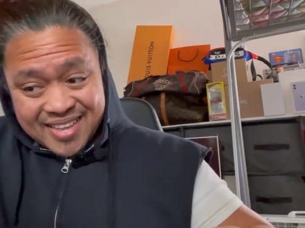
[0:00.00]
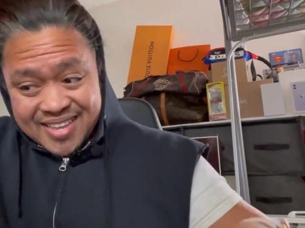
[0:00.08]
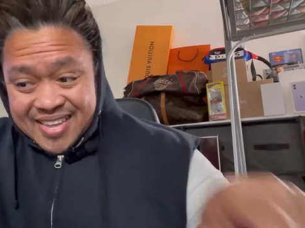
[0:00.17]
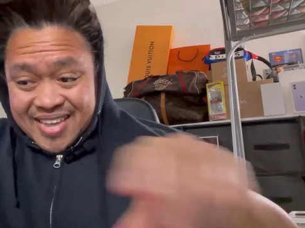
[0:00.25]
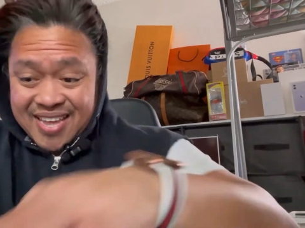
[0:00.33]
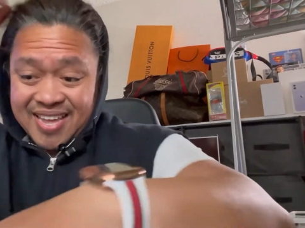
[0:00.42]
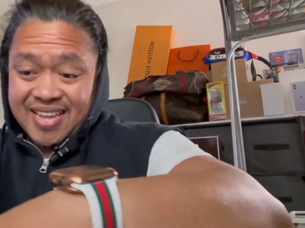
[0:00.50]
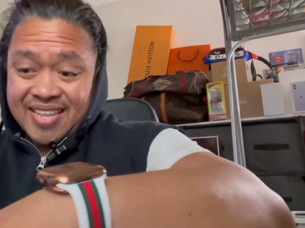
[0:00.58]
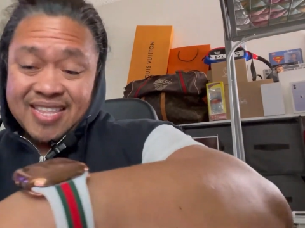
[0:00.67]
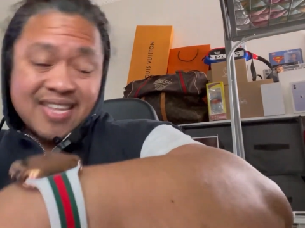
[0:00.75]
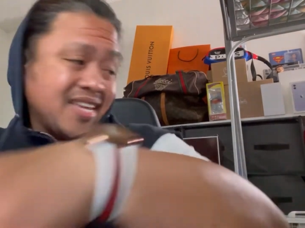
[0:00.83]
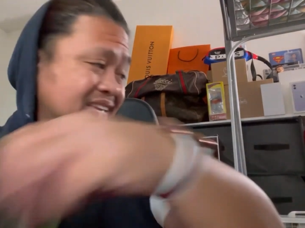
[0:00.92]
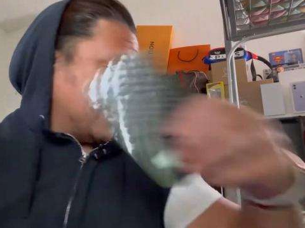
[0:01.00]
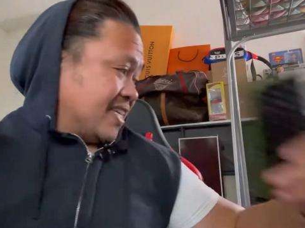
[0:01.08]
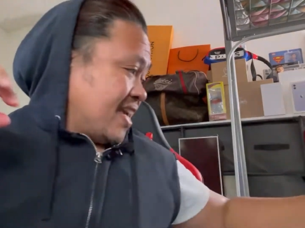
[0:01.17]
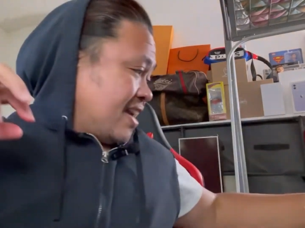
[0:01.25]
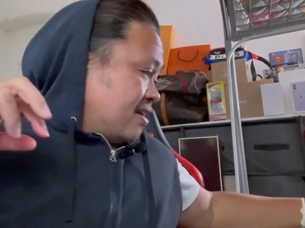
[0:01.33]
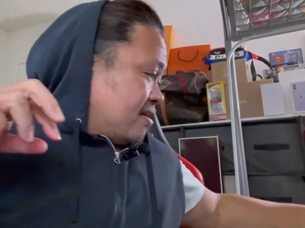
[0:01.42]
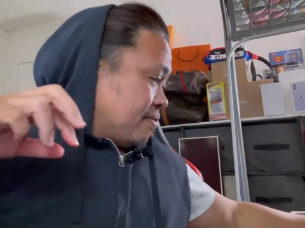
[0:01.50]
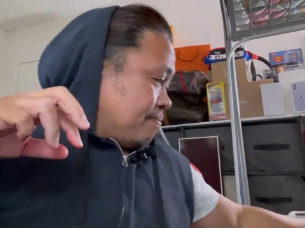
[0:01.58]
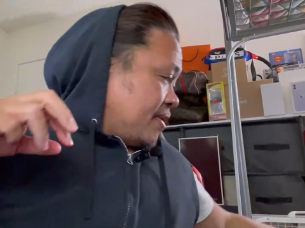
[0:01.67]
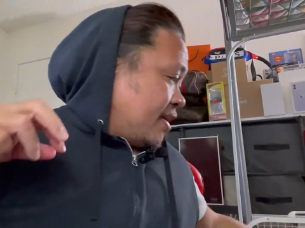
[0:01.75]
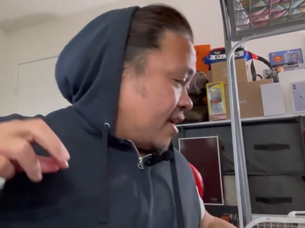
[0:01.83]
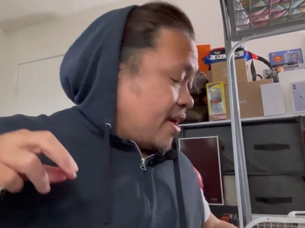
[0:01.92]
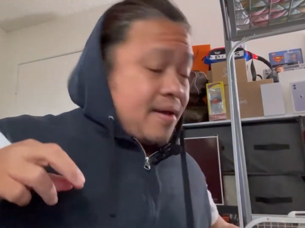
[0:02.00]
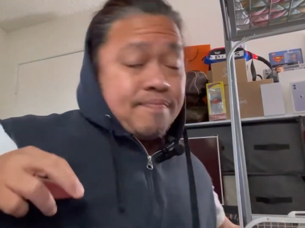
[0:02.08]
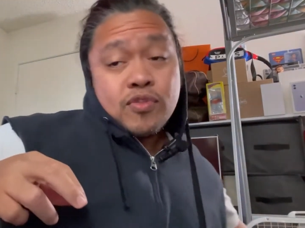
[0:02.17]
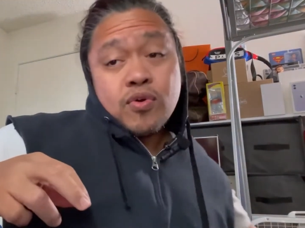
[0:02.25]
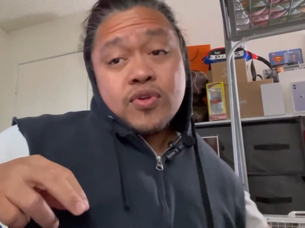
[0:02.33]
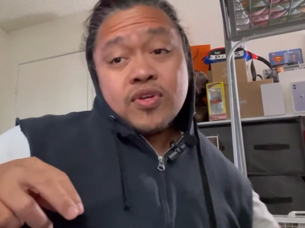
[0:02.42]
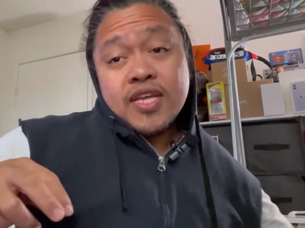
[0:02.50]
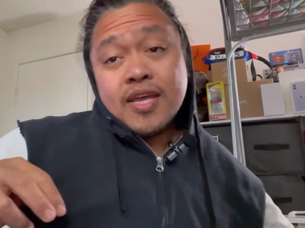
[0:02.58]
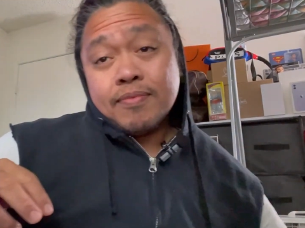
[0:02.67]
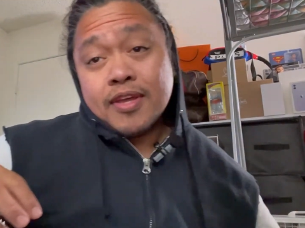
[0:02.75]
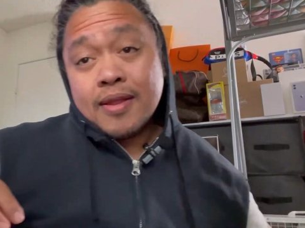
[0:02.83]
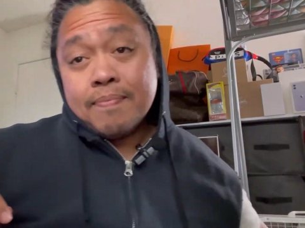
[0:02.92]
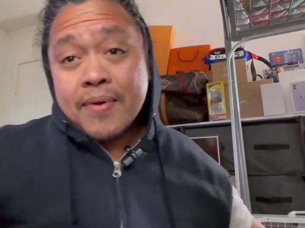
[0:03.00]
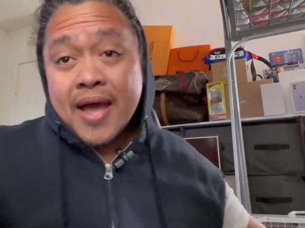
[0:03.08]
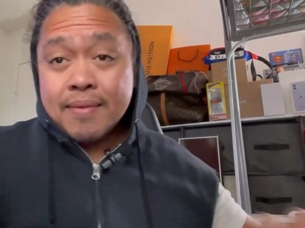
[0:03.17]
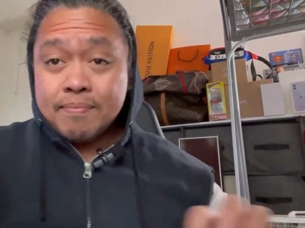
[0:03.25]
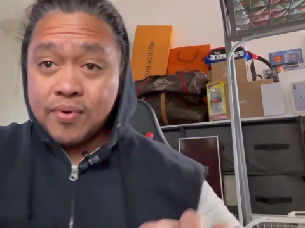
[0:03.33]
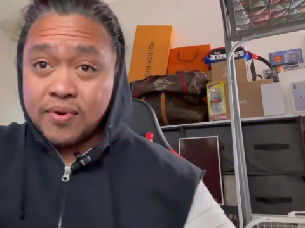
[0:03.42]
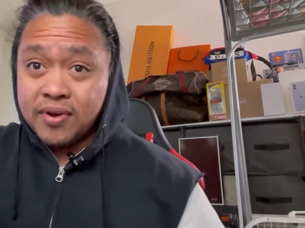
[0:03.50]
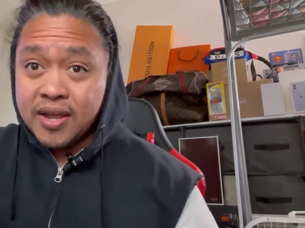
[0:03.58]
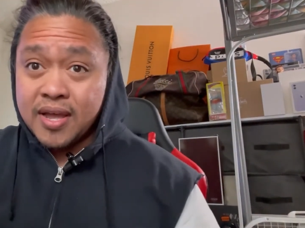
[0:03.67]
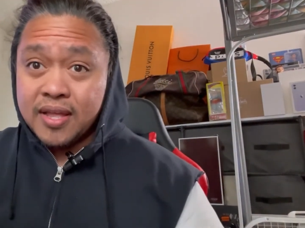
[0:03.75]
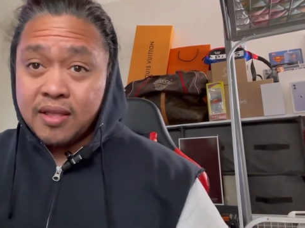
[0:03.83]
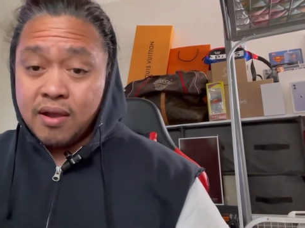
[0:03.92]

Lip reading: and yeah, but totally I'm gonna buy more at